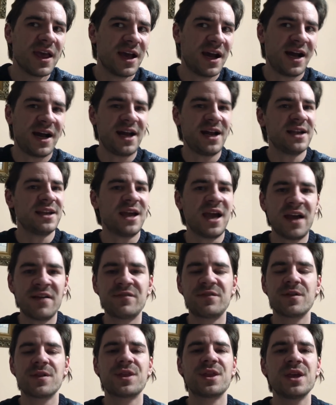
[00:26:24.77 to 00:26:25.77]
and
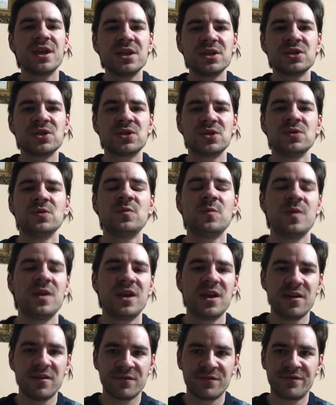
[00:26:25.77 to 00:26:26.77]
everything should
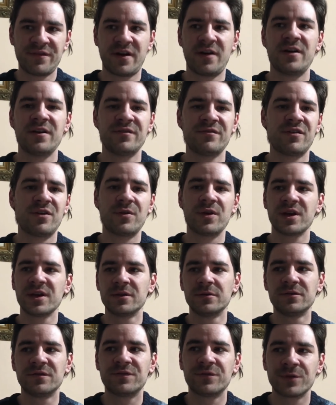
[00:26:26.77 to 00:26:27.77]
be very very
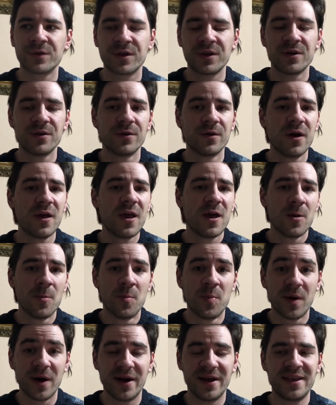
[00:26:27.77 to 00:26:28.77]
good for you
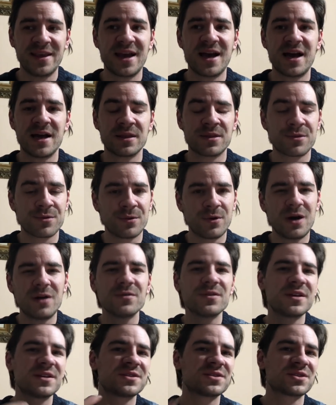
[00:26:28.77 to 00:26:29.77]
but yeah
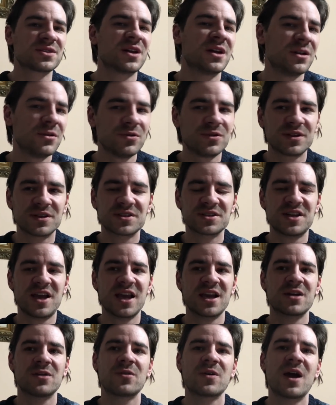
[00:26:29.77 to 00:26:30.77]
throughout this uh, lunar
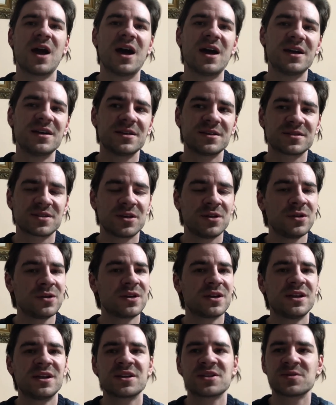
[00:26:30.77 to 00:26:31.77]
cycle guys you
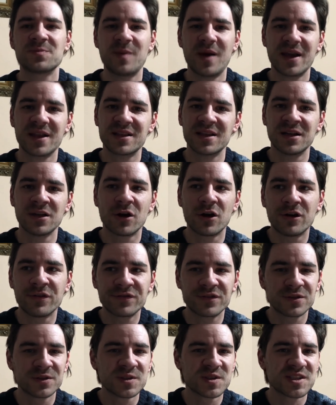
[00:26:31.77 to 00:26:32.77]
can expect a lot
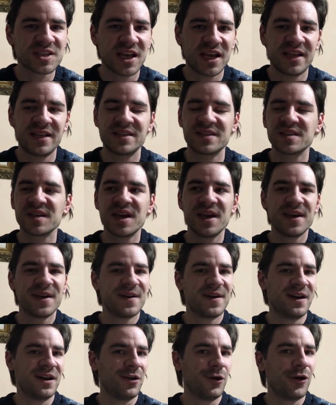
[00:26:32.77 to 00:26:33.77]
of content
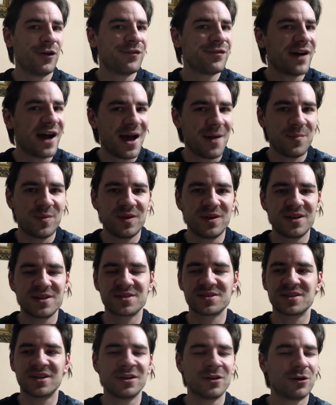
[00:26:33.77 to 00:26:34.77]
a lot of
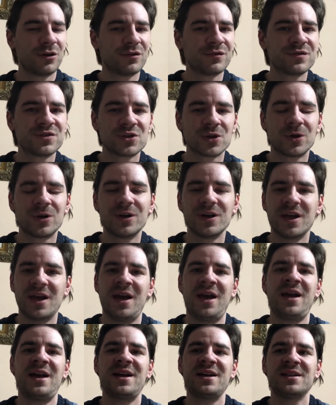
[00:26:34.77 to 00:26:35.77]
happiness a lot of joy
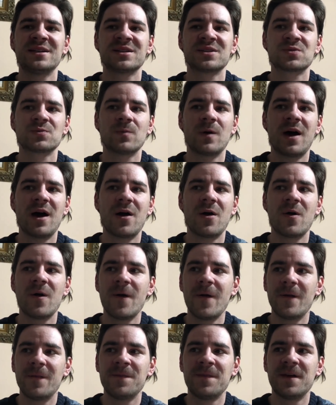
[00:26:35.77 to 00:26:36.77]
and as
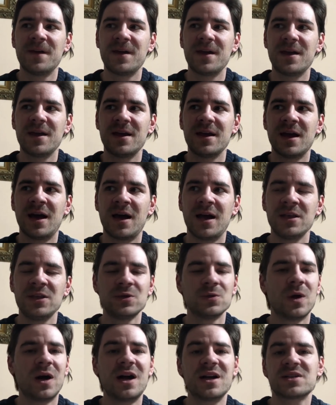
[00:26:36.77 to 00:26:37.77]
well the uh,
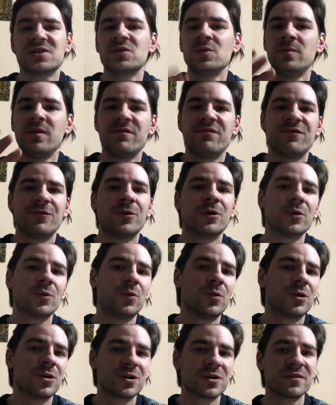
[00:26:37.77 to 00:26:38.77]
you are to be
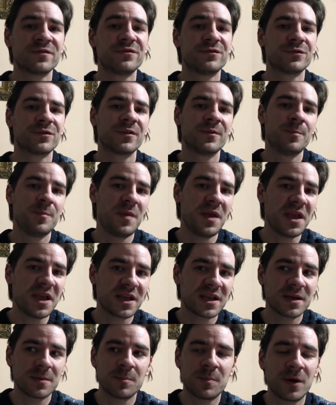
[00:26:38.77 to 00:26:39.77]
forewarned for a
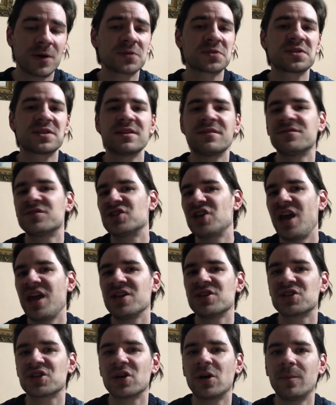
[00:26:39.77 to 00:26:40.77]
big positive
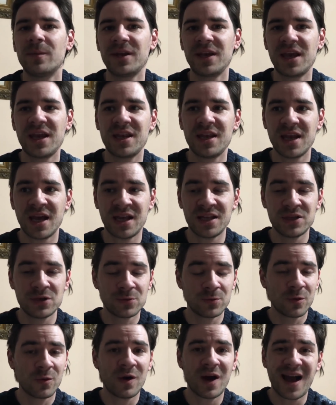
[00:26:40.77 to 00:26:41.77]
change coming in and you
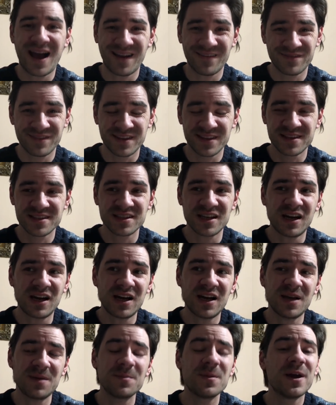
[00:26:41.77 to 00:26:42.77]
will have the
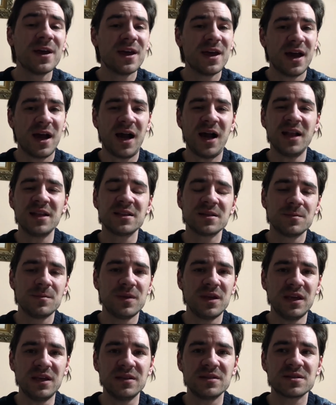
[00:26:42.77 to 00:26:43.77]
time and the
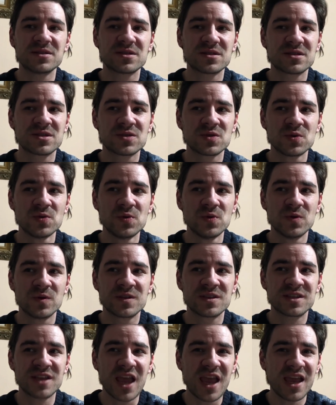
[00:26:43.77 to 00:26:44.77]
means to
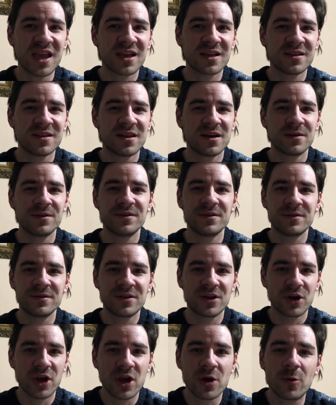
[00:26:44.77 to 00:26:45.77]
take the,
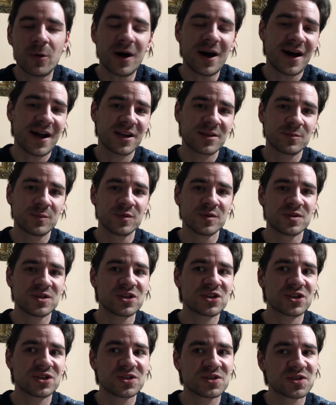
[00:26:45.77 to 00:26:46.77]
the required
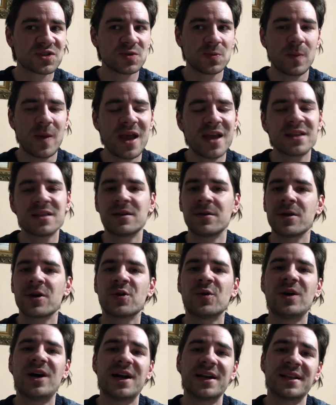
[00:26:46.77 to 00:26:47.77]
positions to make the
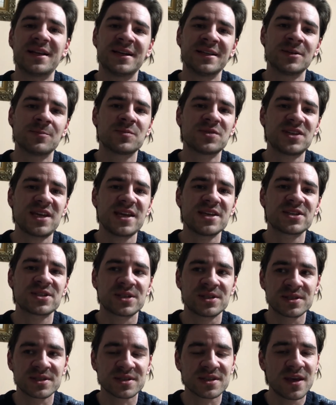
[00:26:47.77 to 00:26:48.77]
required
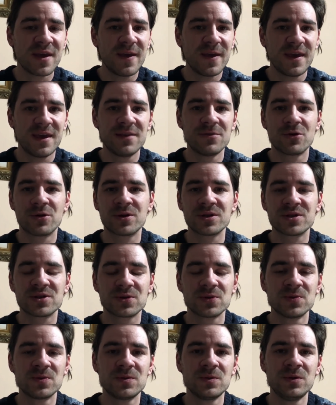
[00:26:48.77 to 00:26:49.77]
adaptations in order
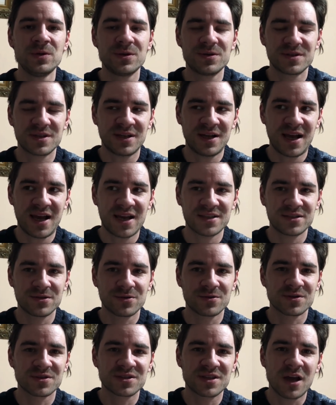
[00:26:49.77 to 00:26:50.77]
to utilize
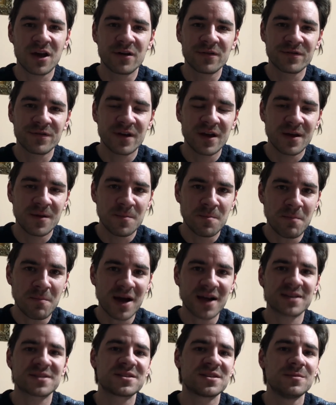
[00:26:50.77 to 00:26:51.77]
yourself
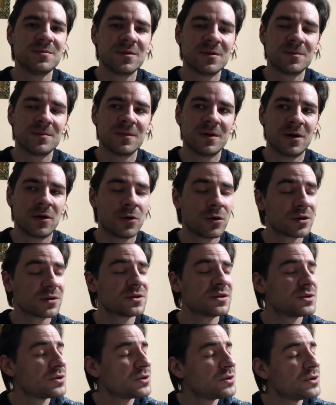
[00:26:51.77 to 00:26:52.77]
maximum or
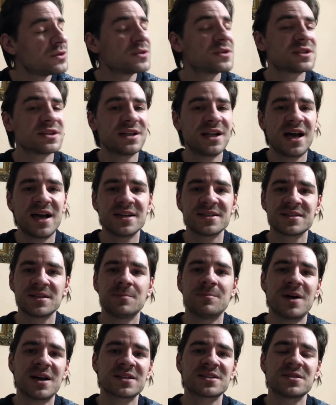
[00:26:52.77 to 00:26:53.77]
to utilize the
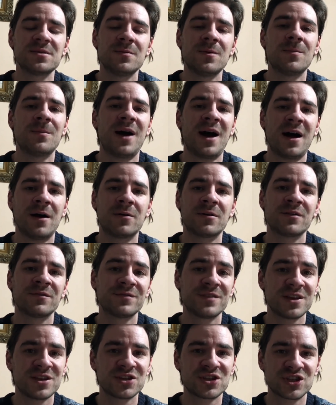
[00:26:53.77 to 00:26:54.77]
maximum out of
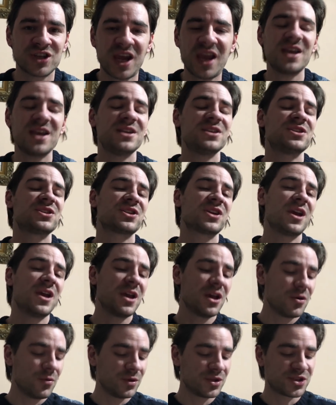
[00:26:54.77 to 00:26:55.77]
this change
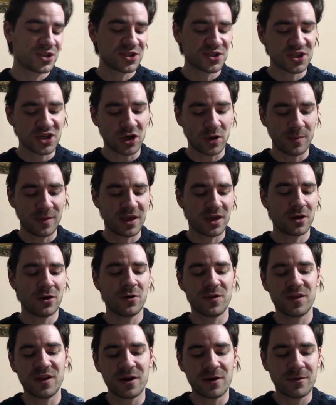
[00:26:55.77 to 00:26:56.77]
which is coming
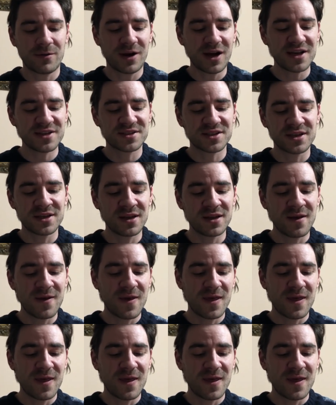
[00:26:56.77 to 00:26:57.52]
on the horizon